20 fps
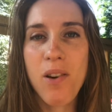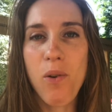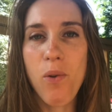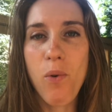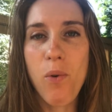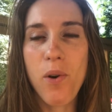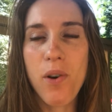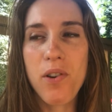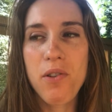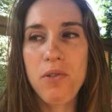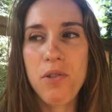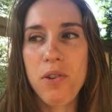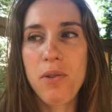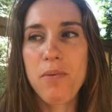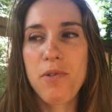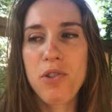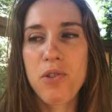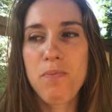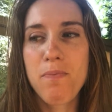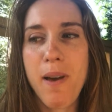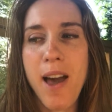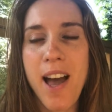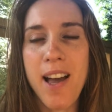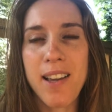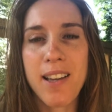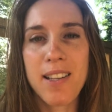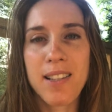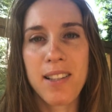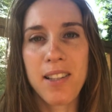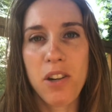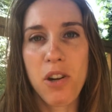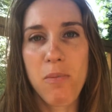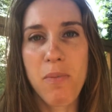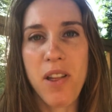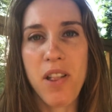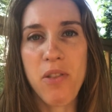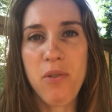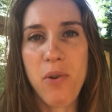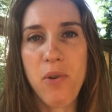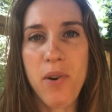Or your back is a little
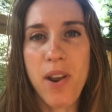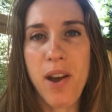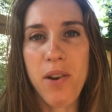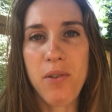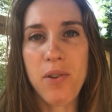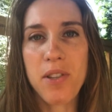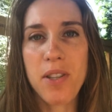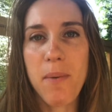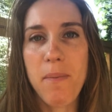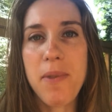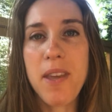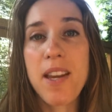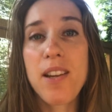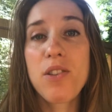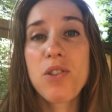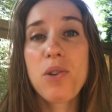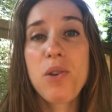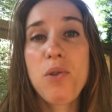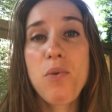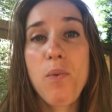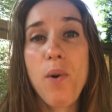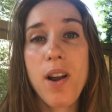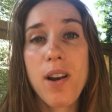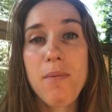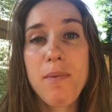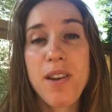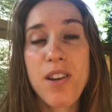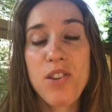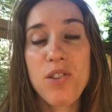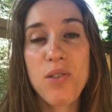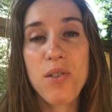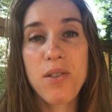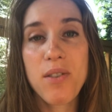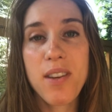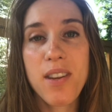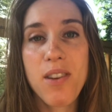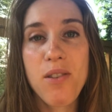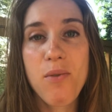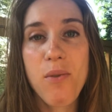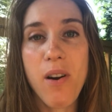bit thrown out or something. So you want to make sure
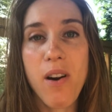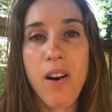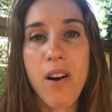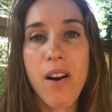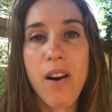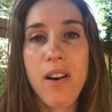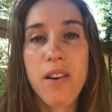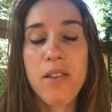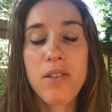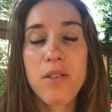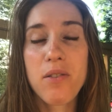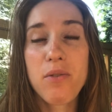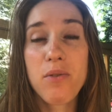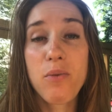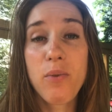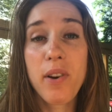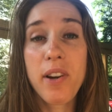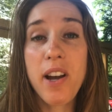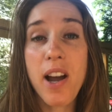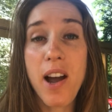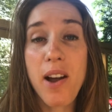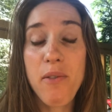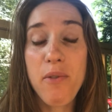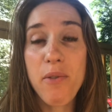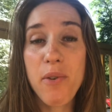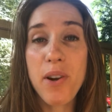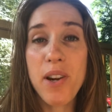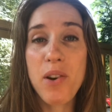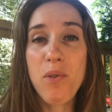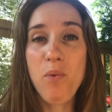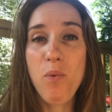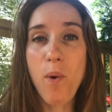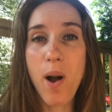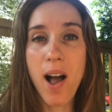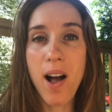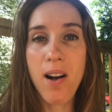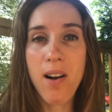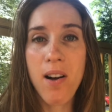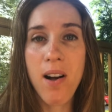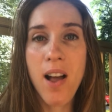that you are recovering
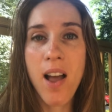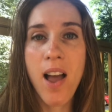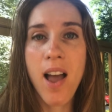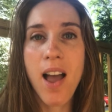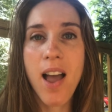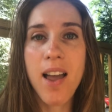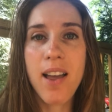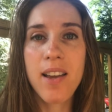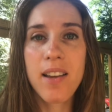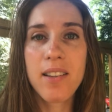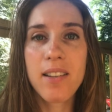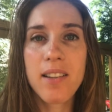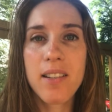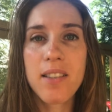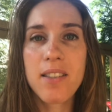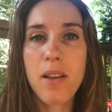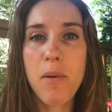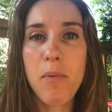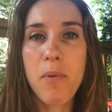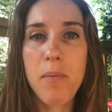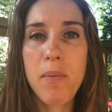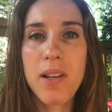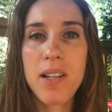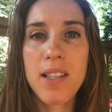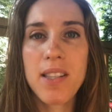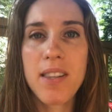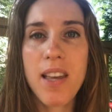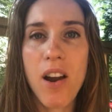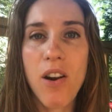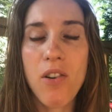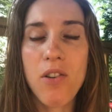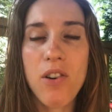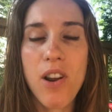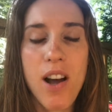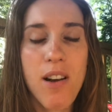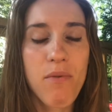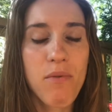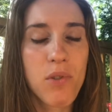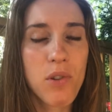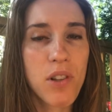well, and supplements that are
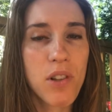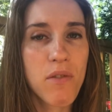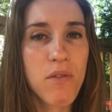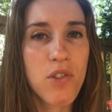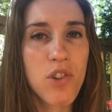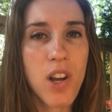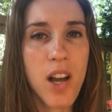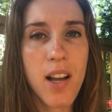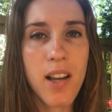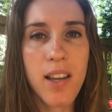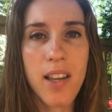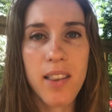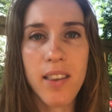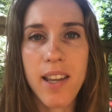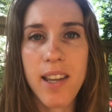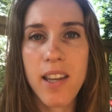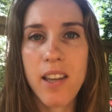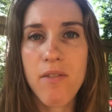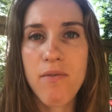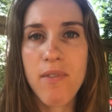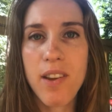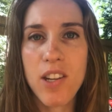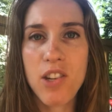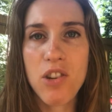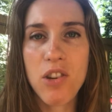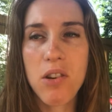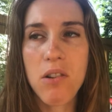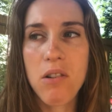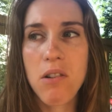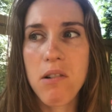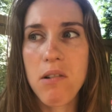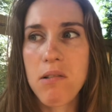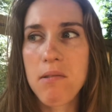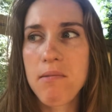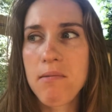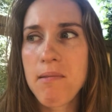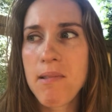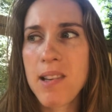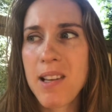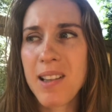not full of junk and like conventional
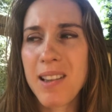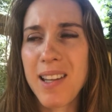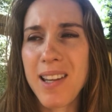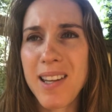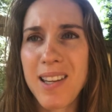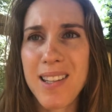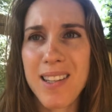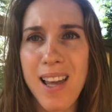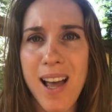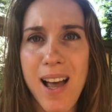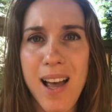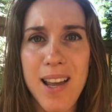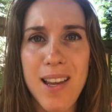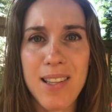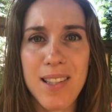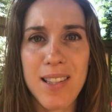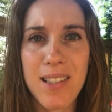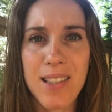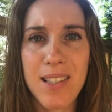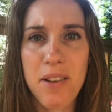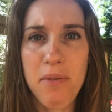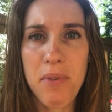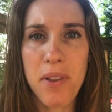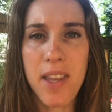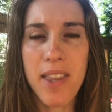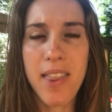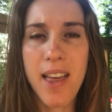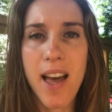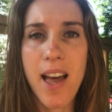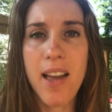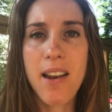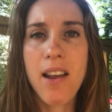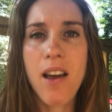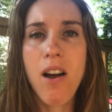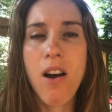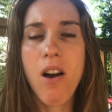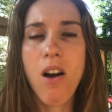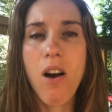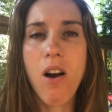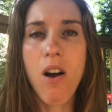like dyes and stuff like that
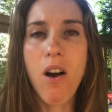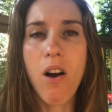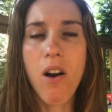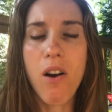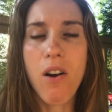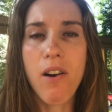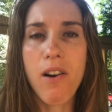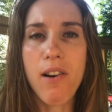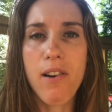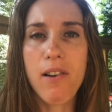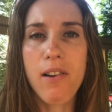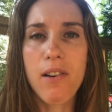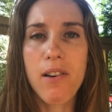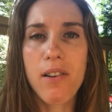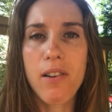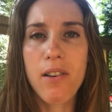are